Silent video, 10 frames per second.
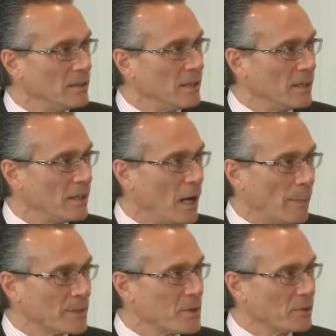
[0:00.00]
uh,
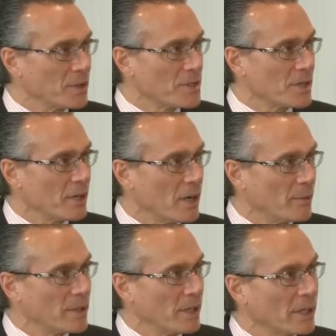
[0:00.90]
opportunities here, I
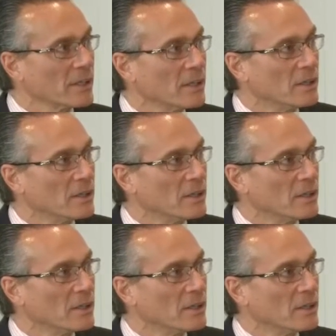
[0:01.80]
would think.